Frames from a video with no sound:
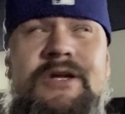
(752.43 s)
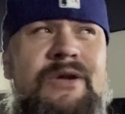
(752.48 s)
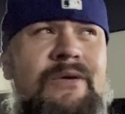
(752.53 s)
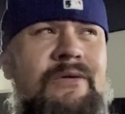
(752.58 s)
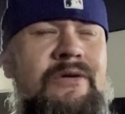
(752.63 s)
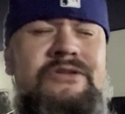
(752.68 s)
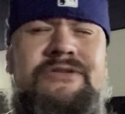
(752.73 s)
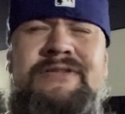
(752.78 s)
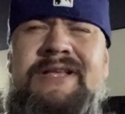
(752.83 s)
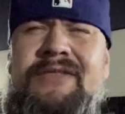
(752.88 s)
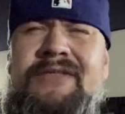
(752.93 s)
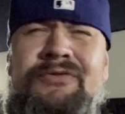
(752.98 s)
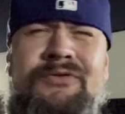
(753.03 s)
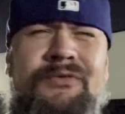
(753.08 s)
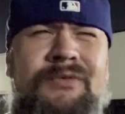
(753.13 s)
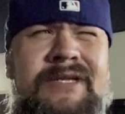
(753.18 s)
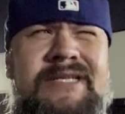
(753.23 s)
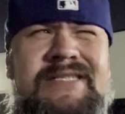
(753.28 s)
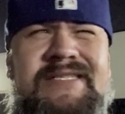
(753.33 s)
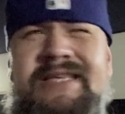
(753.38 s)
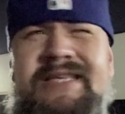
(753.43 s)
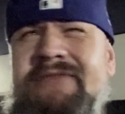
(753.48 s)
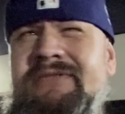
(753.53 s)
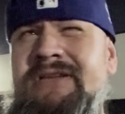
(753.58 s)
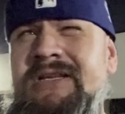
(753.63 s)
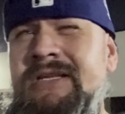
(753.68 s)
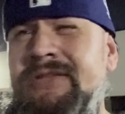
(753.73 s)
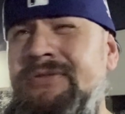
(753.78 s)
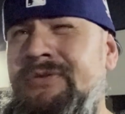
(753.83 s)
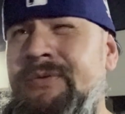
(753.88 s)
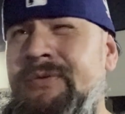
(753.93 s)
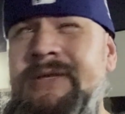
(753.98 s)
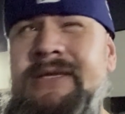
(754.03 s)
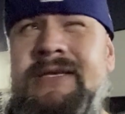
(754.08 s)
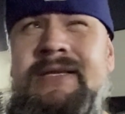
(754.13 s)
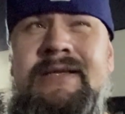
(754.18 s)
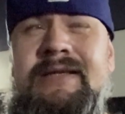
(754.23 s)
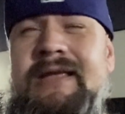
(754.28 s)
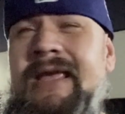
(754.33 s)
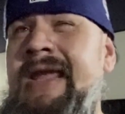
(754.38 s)
which is like 370,
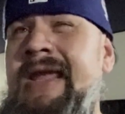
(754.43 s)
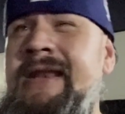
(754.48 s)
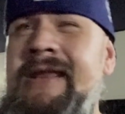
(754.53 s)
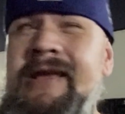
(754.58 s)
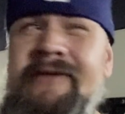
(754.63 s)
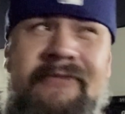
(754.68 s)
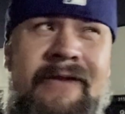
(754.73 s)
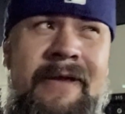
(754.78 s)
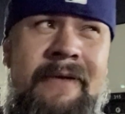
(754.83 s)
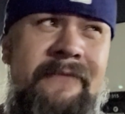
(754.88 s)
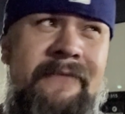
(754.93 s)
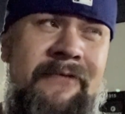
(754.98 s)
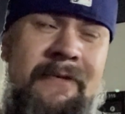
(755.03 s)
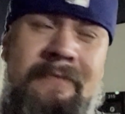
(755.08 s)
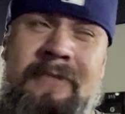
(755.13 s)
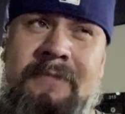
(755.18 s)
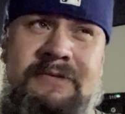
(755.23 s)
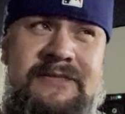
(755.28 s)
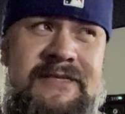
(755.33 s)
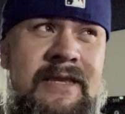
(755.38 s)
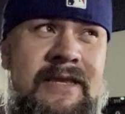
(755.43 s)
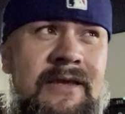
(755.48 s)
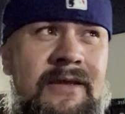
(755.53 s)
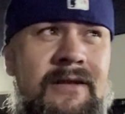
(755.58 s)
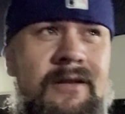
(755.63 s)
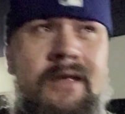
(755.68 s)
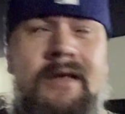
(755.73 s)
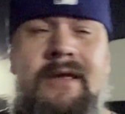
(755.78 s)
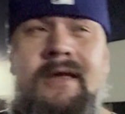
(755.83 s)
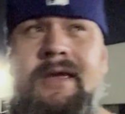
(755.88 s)
380 if I'm not mistaken.